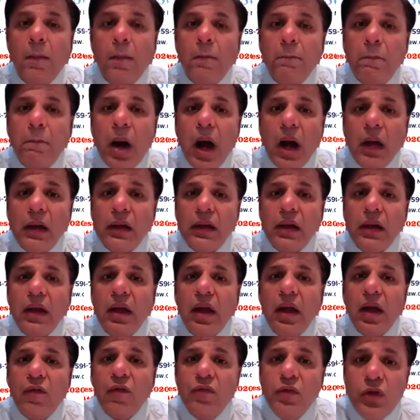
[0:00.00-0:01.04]
But
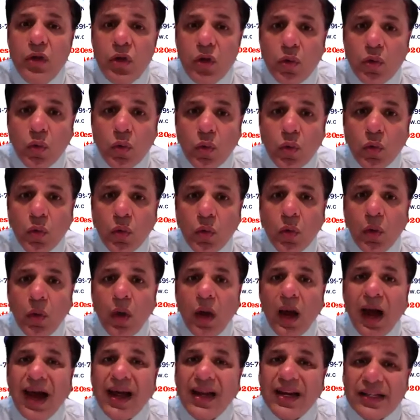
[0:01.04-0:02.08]
if you
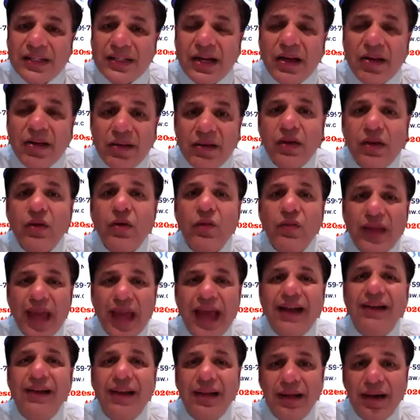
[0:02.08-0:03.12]
are a citizen of
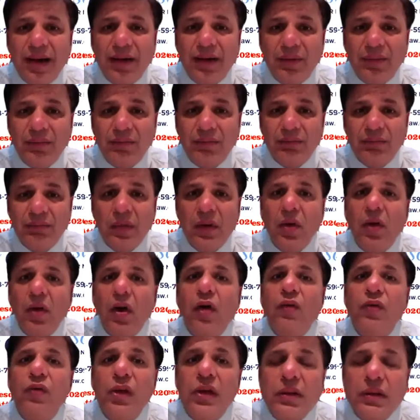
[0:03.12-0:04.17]
Canada now,
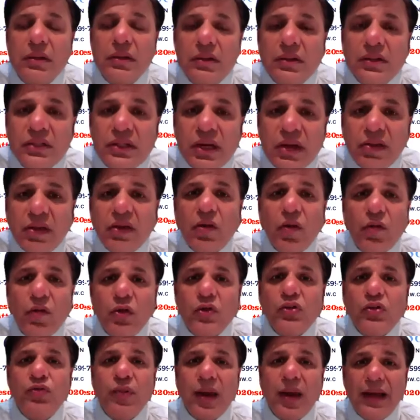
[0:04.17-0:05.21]
if you're a citizen of
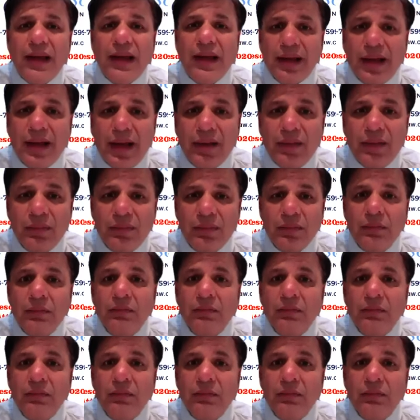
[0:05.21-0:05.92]
Australia now,